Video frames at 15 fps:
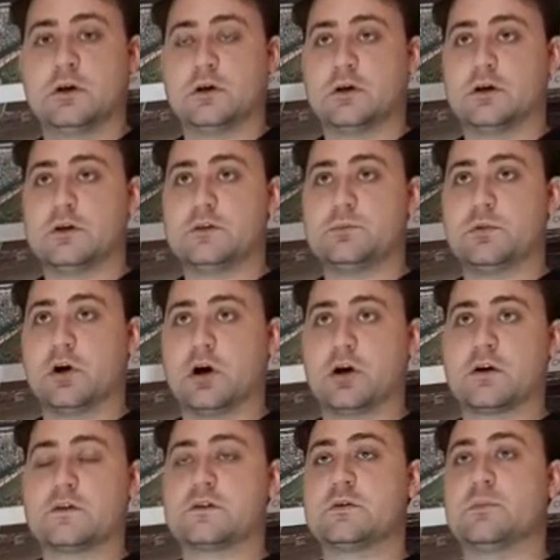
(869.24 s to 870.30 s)
is be
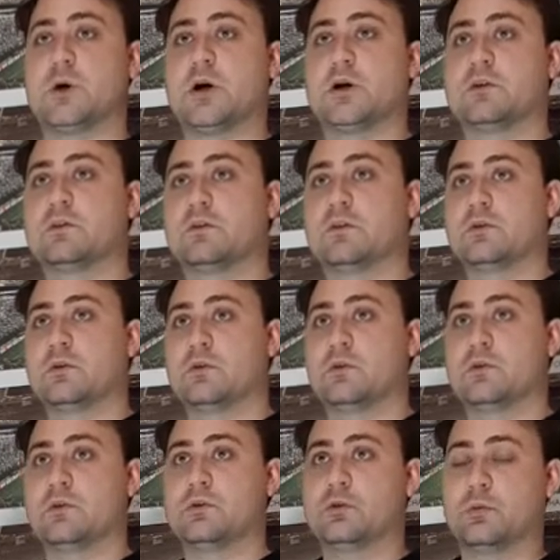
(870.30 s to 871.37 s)
honest about
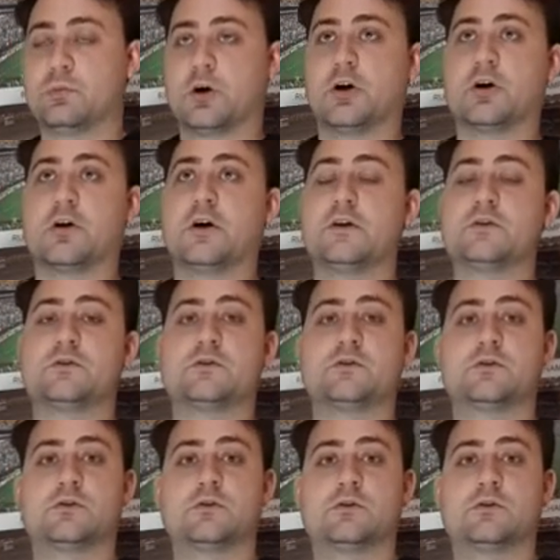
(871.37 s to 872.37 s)
your progress,